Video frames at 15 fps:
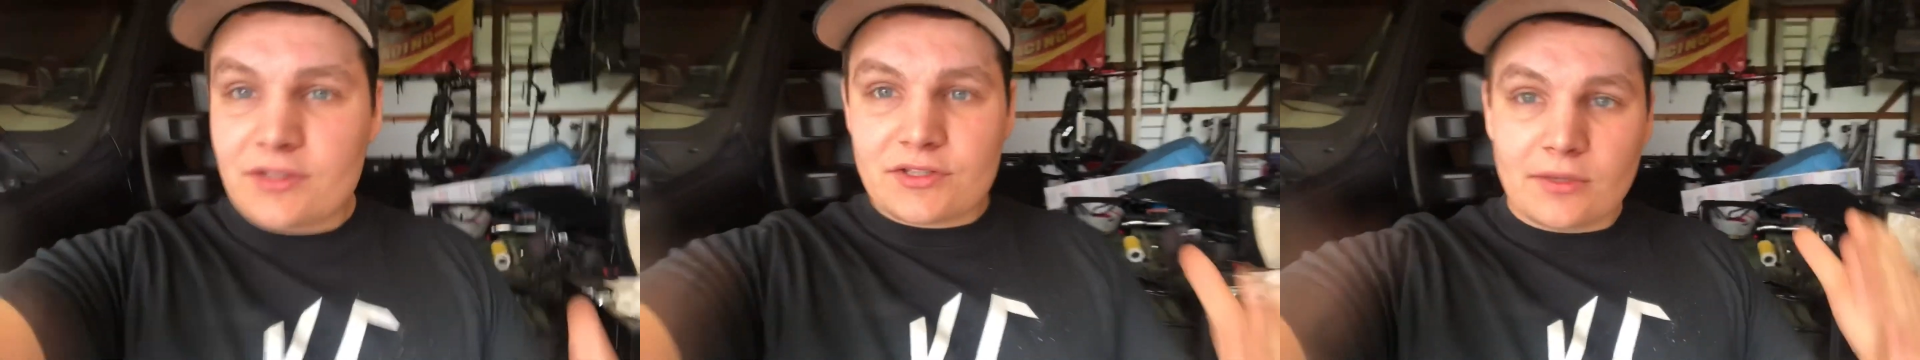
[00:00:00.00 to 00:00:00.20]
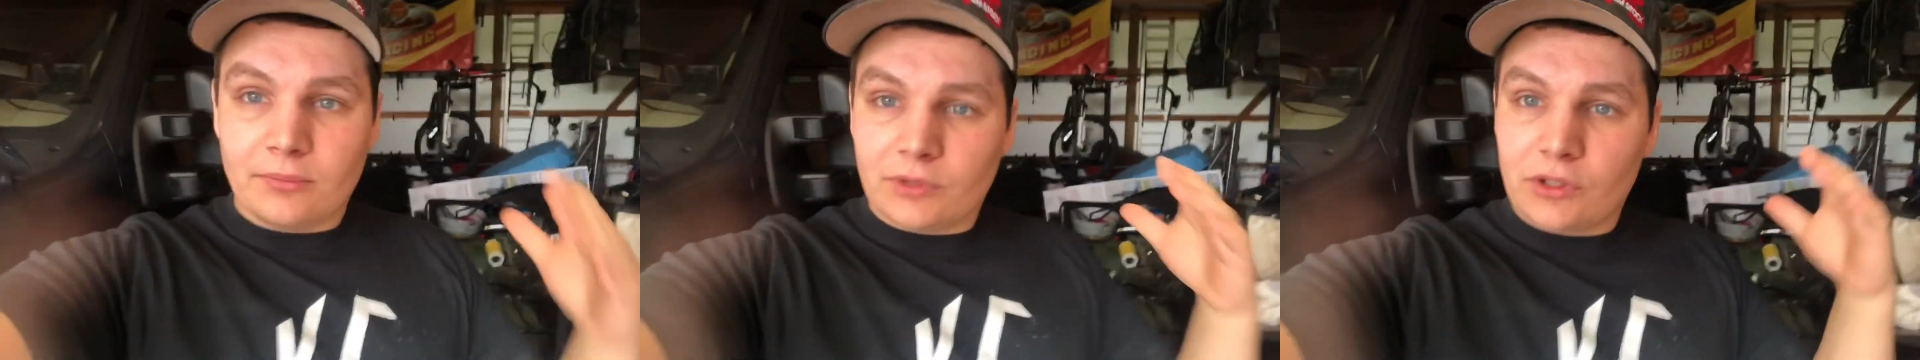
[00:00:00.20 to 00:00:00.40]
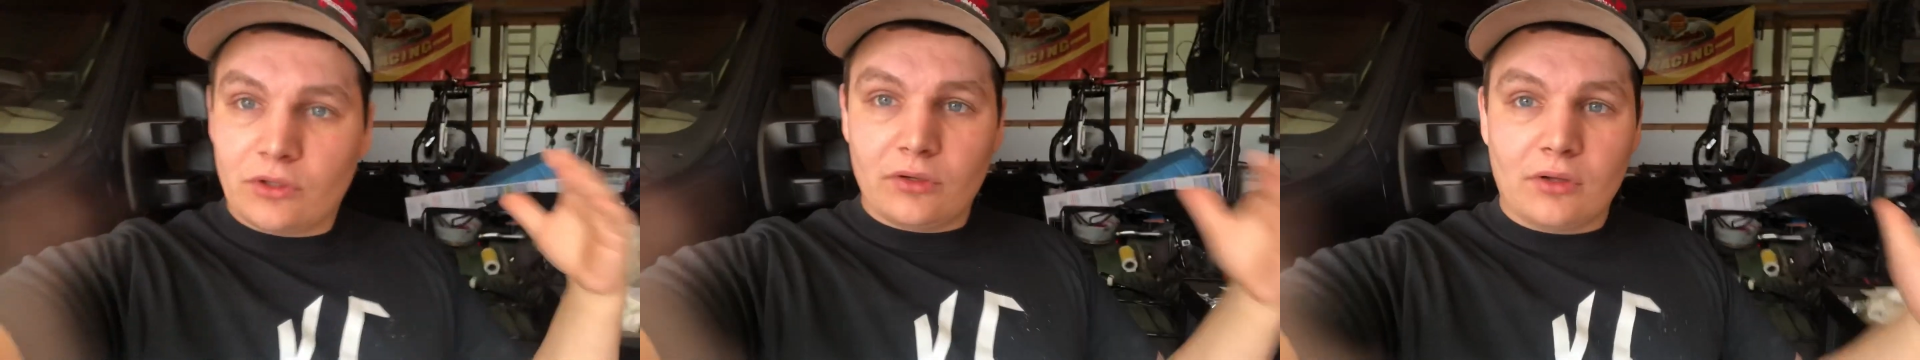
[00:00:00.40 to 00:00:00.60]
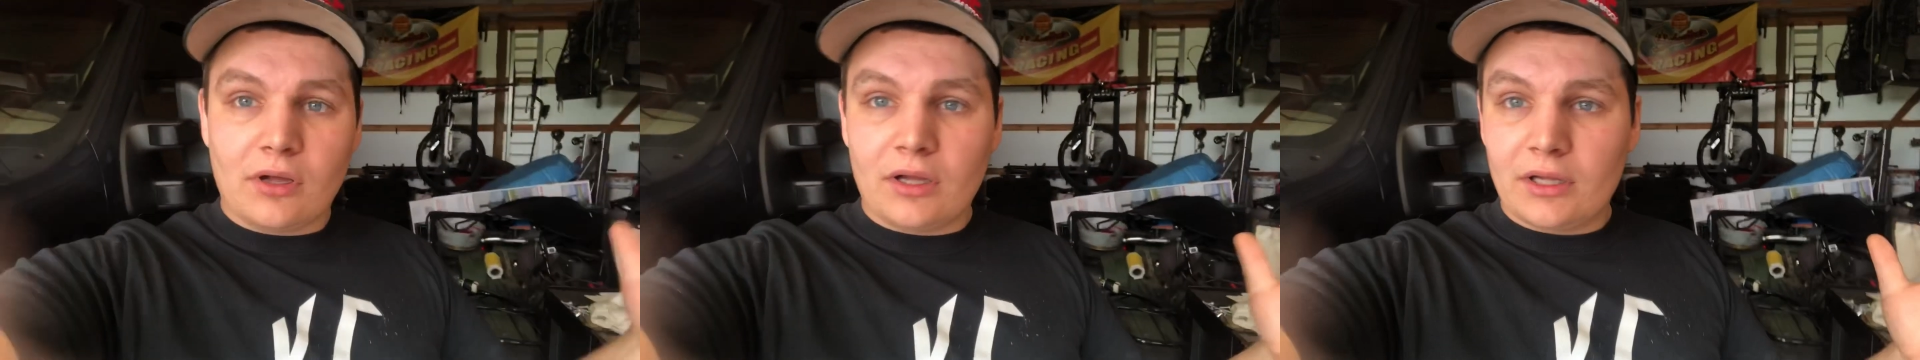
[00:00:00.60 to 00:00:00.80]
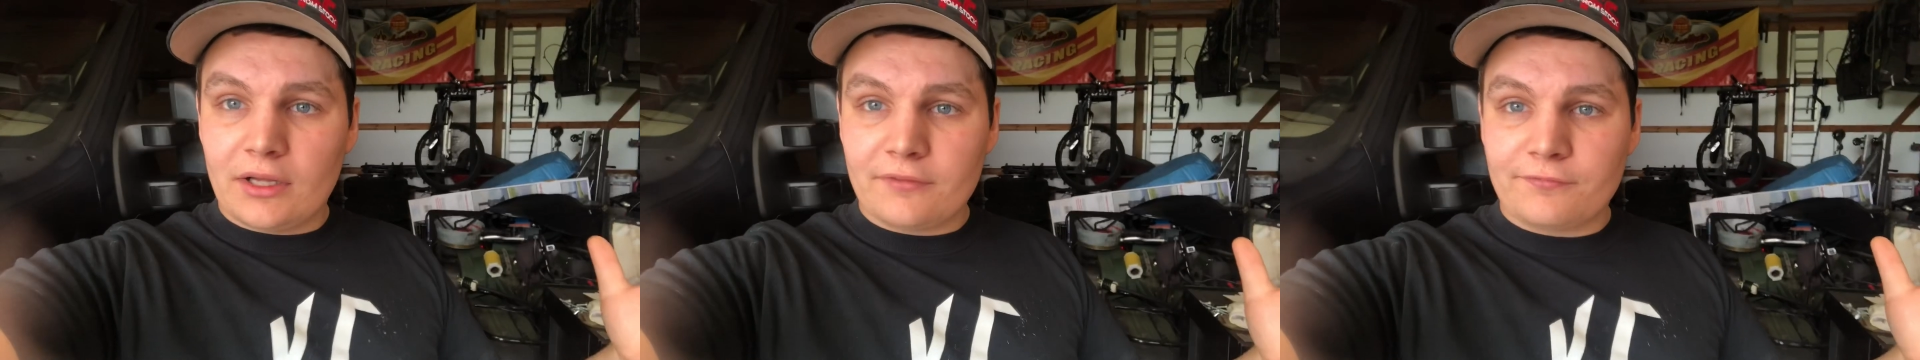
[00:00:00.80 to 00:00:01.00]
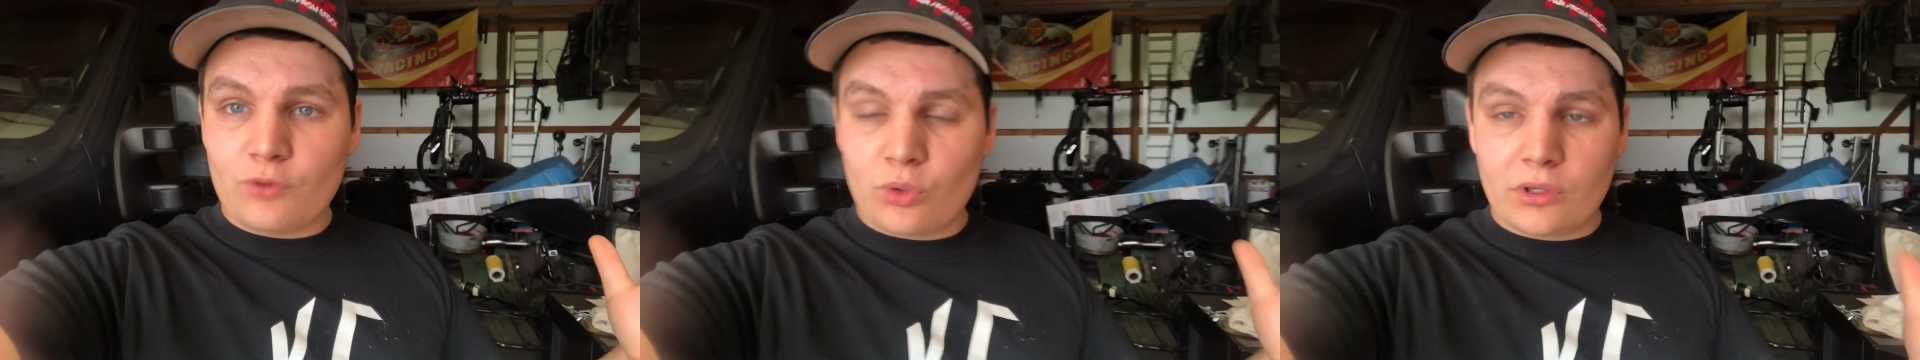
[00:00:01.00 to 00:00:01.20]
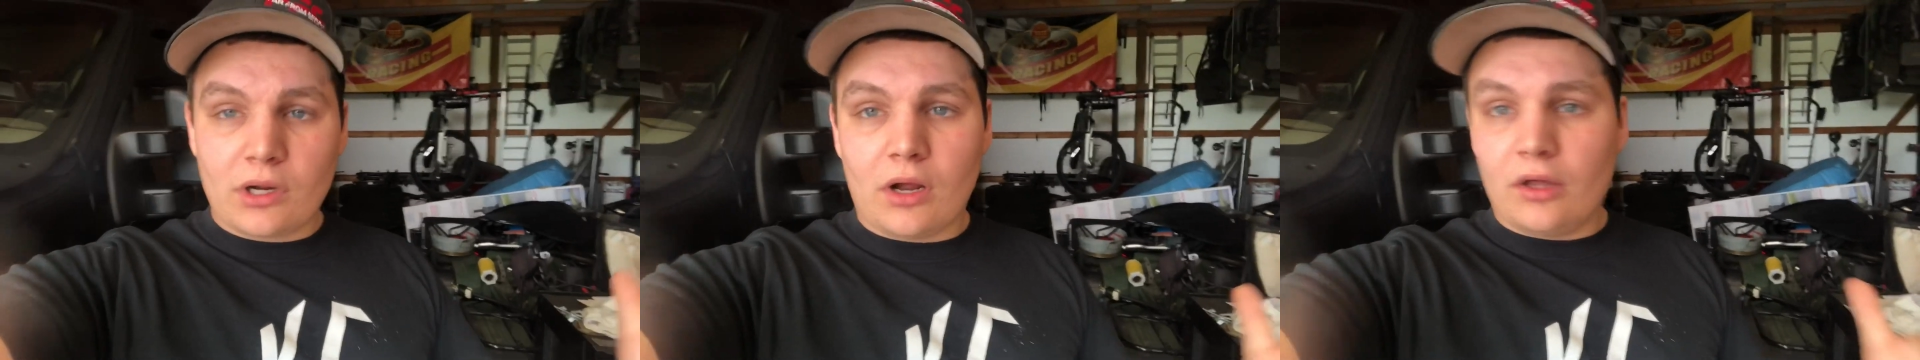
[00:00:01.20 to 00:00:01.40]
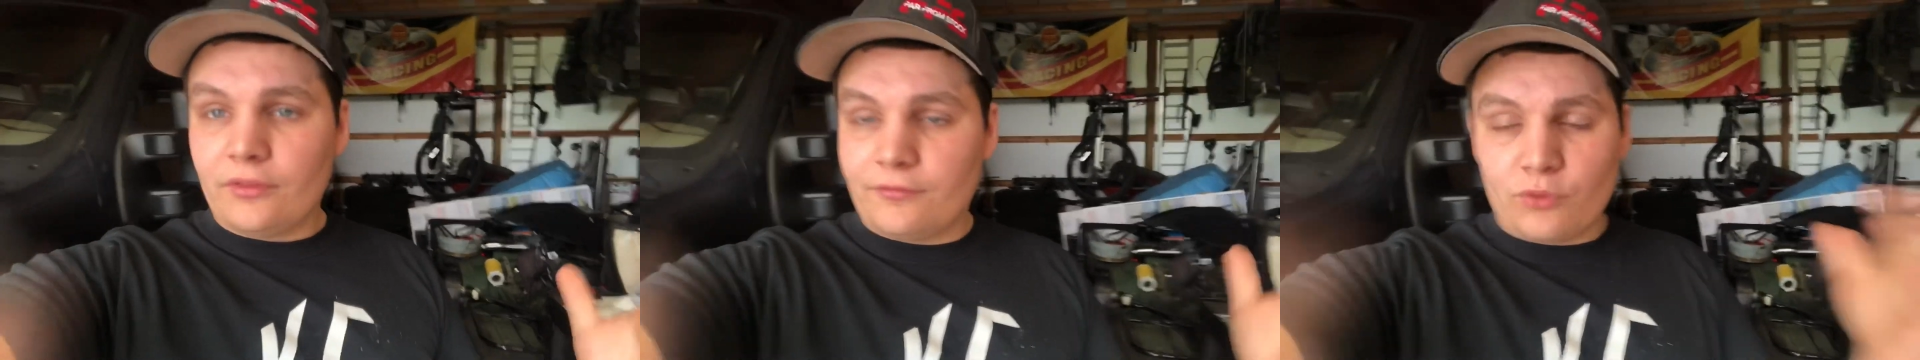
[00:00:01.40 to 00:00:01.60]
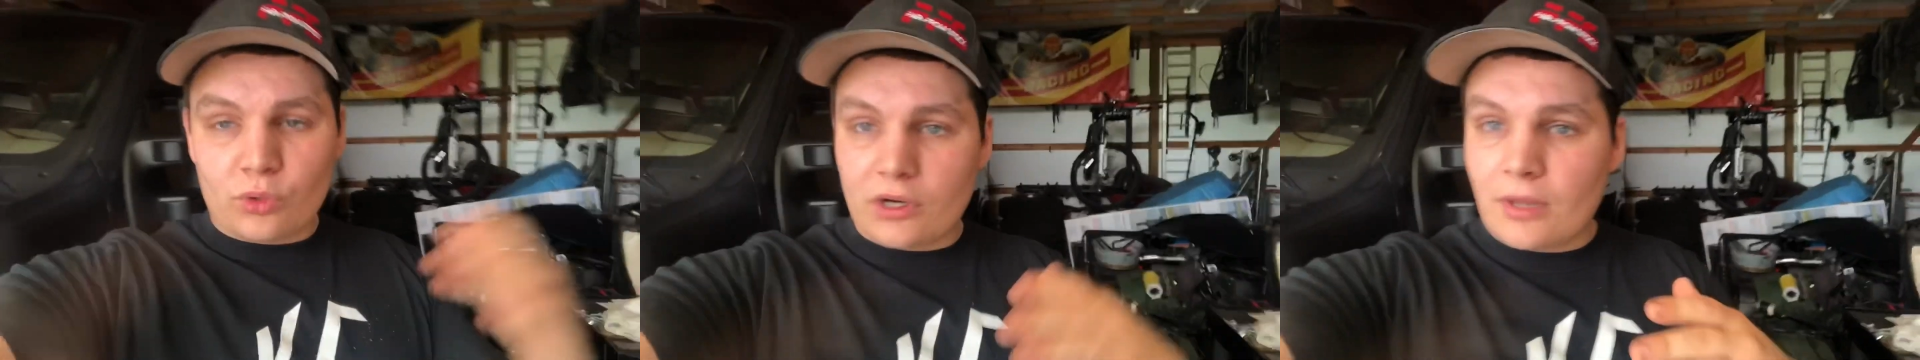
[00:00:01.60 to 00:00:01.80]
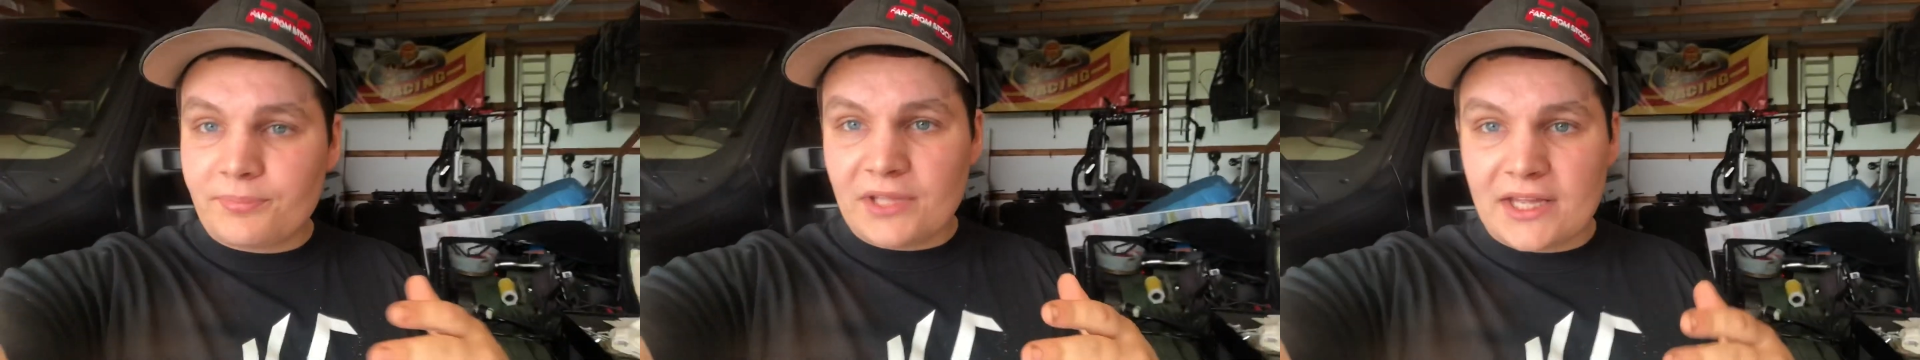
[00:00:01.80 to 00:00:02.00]
some little all the
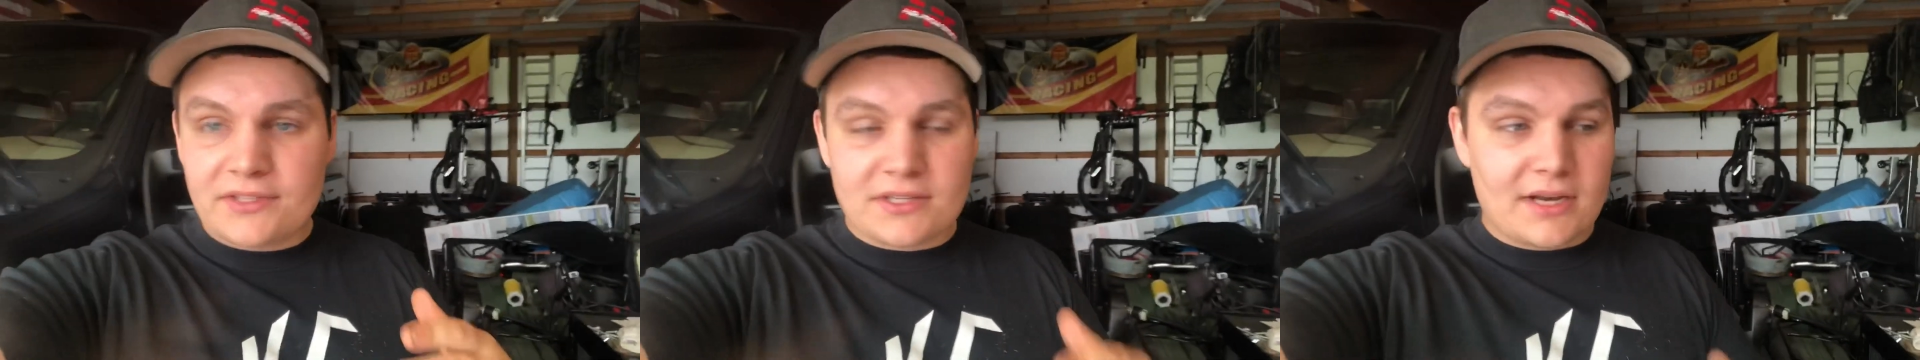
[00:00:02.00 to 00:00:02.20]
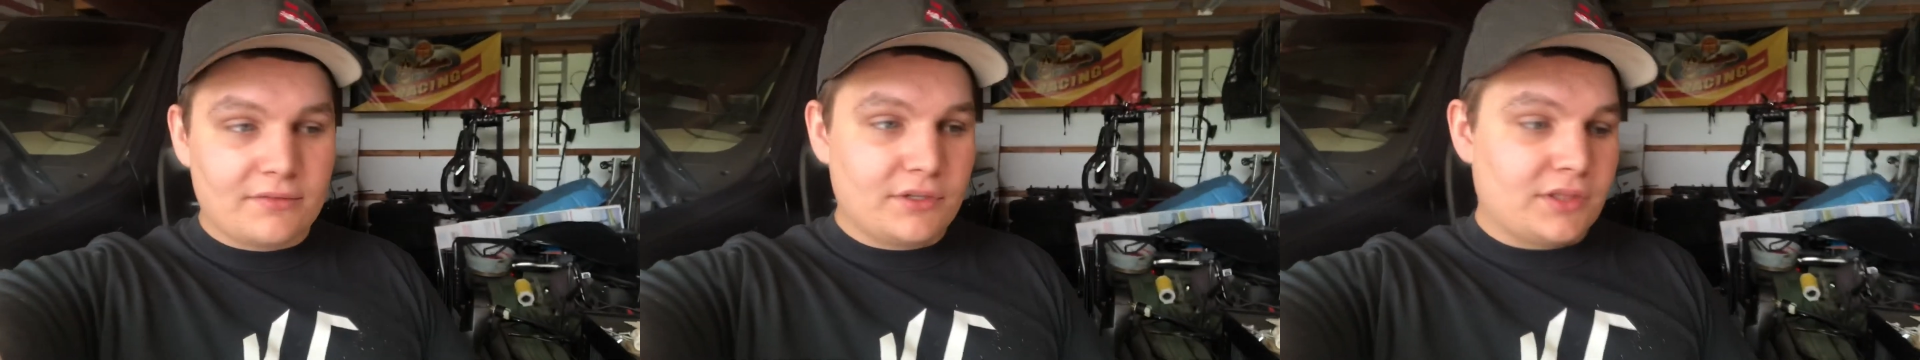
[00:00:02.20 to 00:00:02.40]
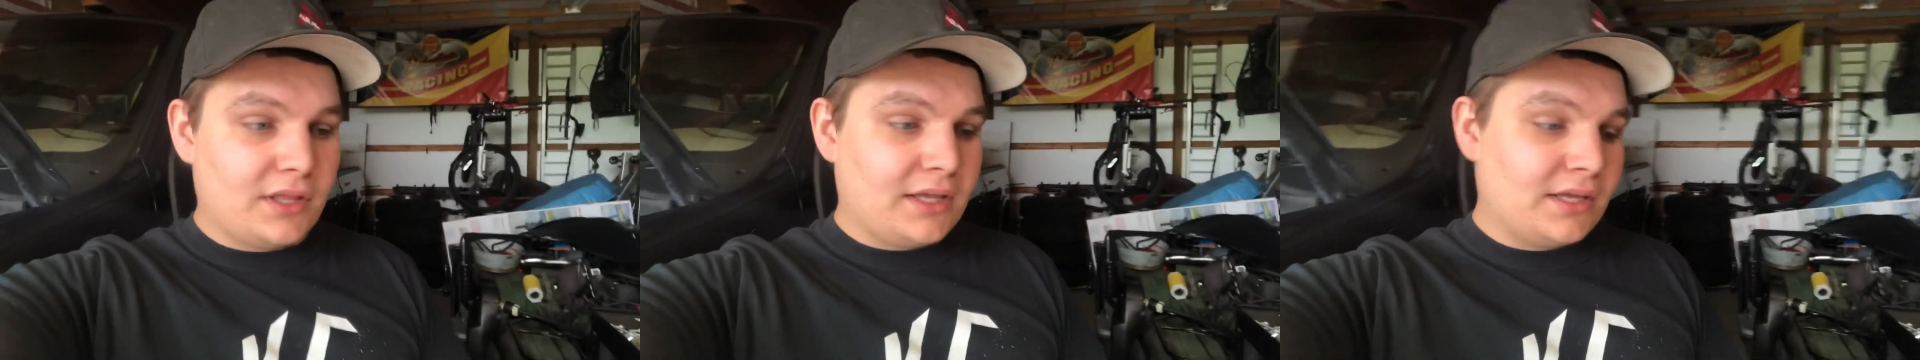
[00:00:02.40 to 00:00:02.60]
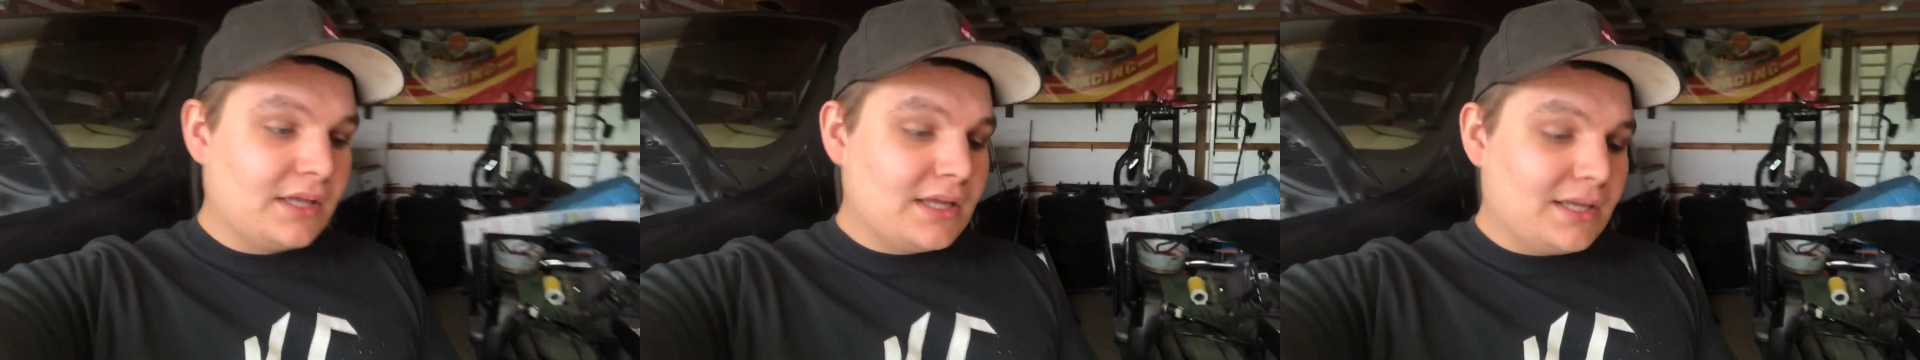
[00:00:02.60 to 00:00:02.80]
Ford updates and everything.